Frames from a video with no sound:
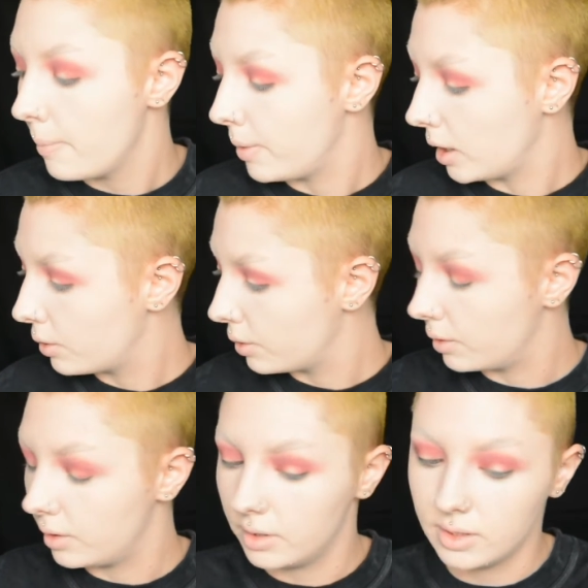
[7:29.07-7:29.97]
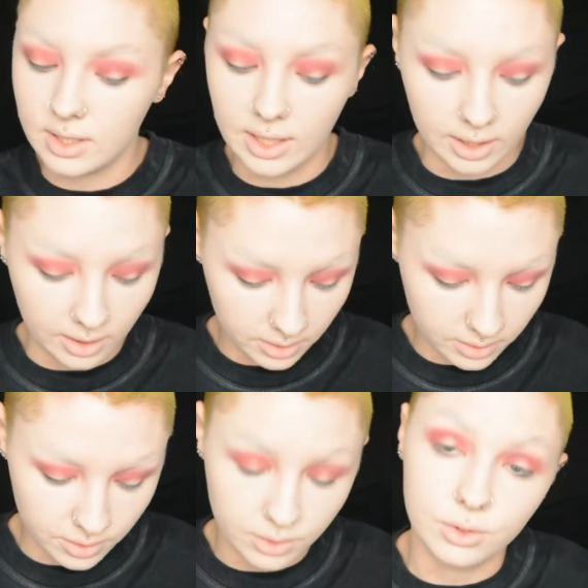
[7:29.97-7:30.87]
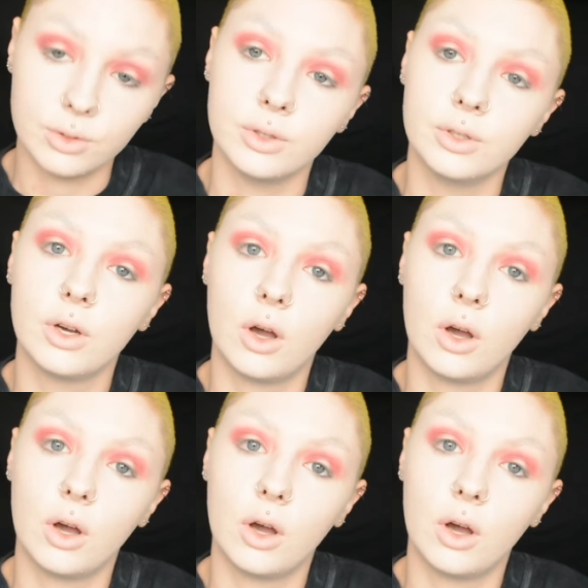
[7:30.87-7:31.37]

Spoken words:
because it stood